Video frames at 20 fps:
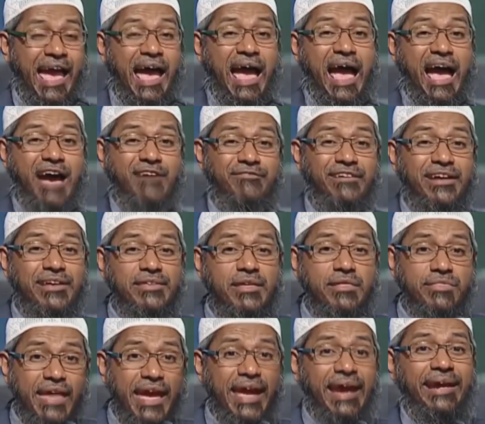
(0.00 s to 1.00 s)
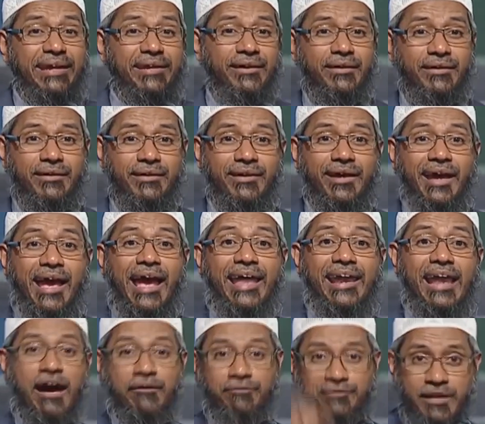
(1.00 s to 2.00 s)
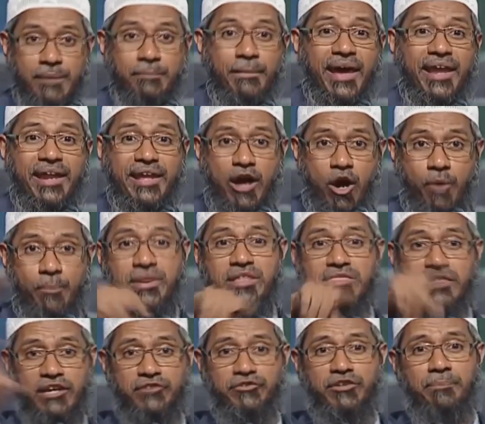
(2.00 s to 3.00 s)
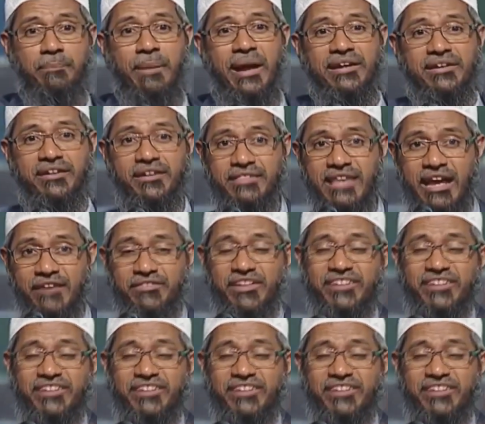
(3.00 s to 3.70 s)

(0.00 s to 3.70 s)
Average is eight. And after marrying, how many sexual partners they have?